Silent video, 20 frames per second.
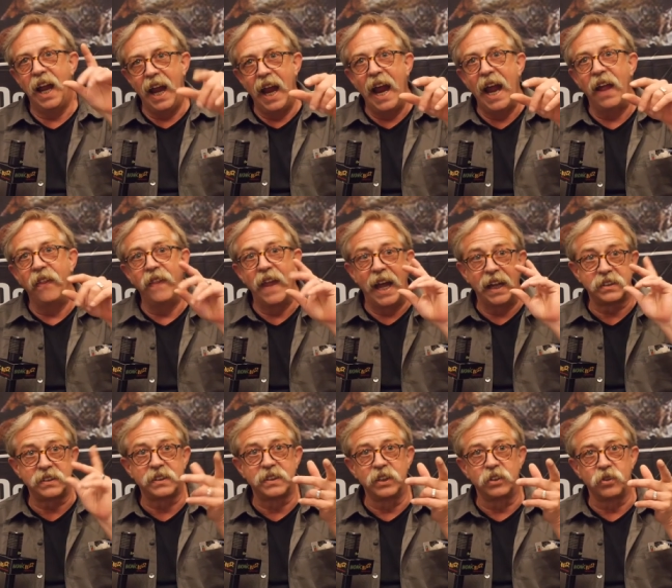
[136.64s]
And
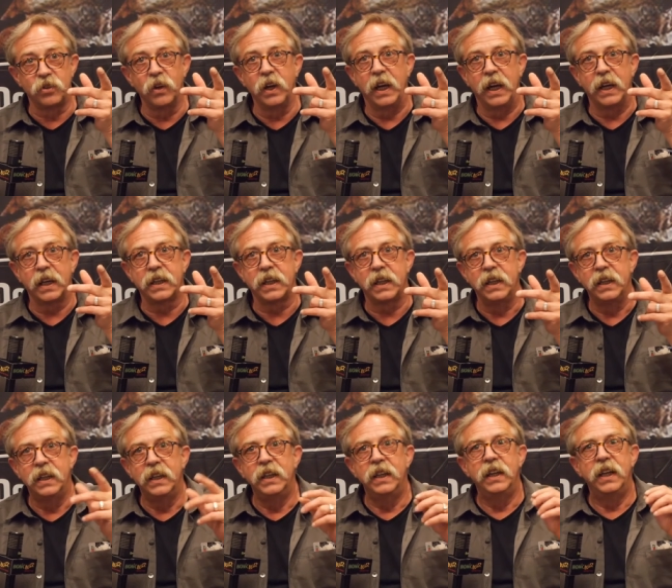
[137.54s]
that's the trick
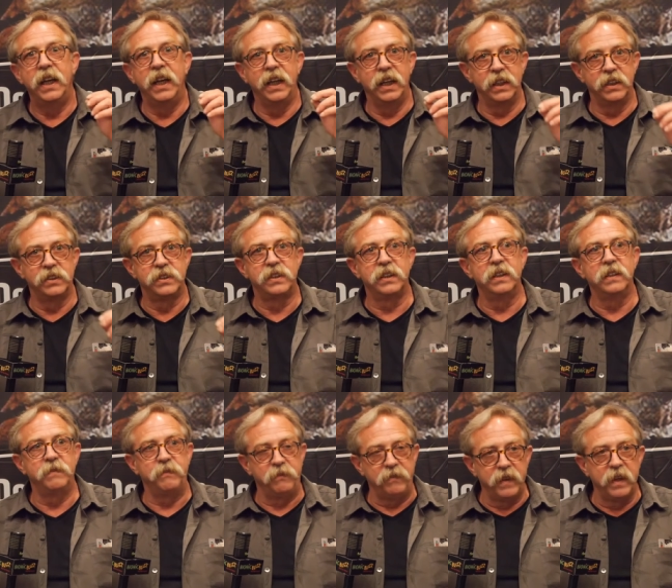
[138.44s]
is
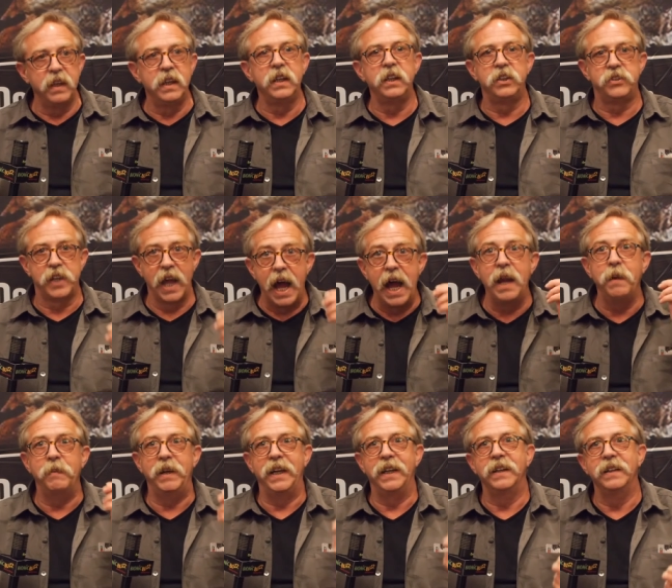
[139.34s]

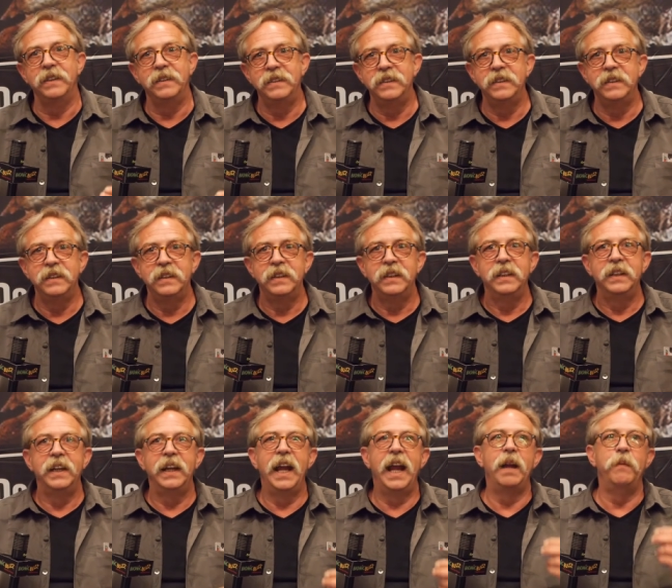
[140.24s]
timing
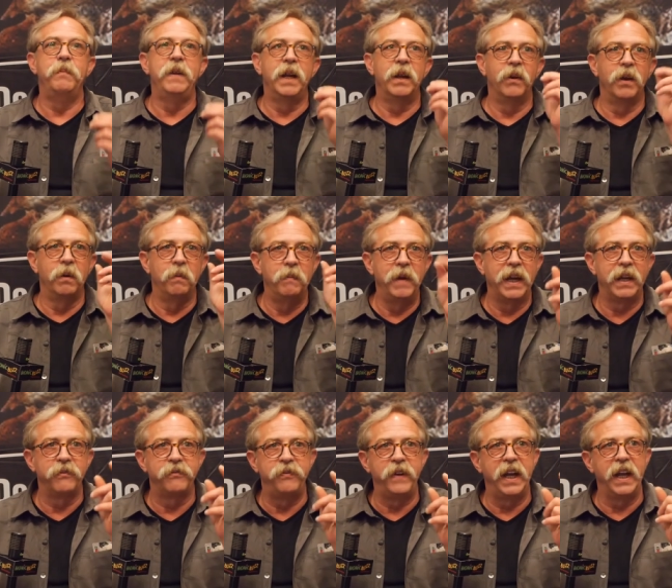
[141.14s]
and being able to make
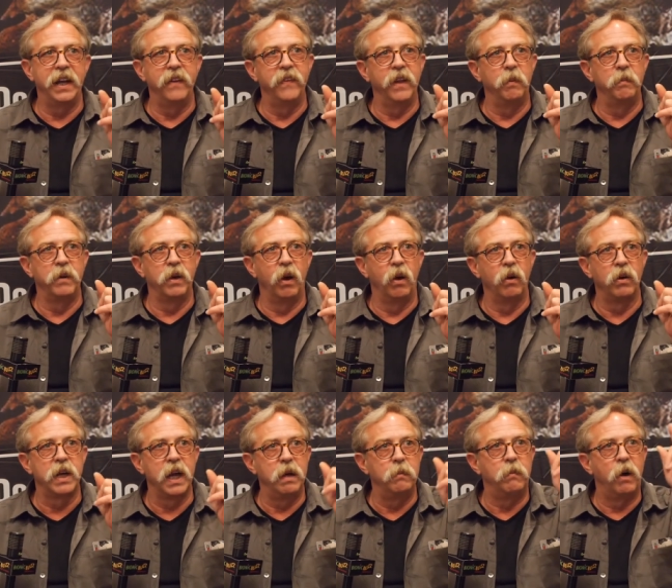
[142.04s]
it fit. And they'll be go,
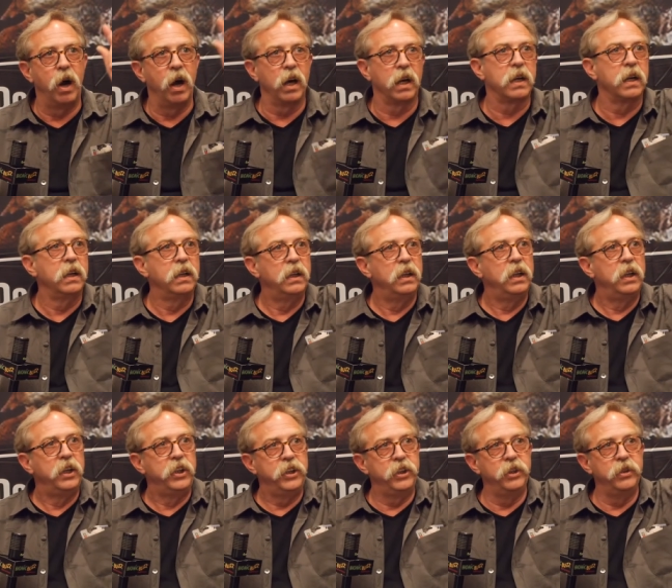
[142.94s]
okay, Mark,
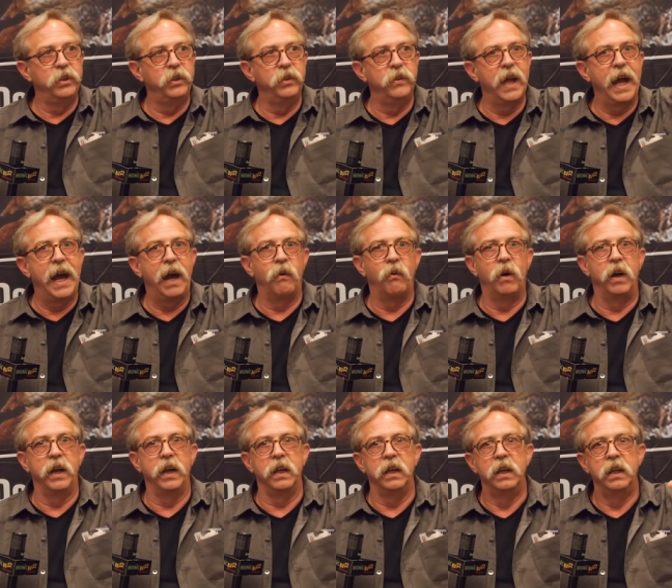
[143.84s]
you do that
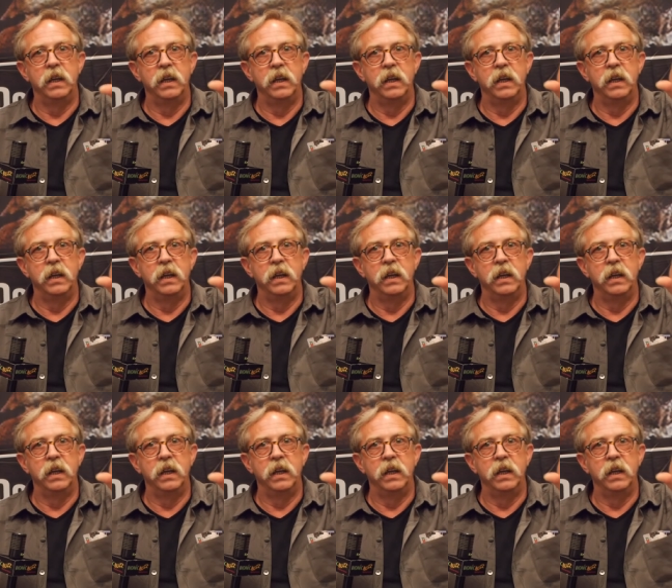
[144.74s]
one.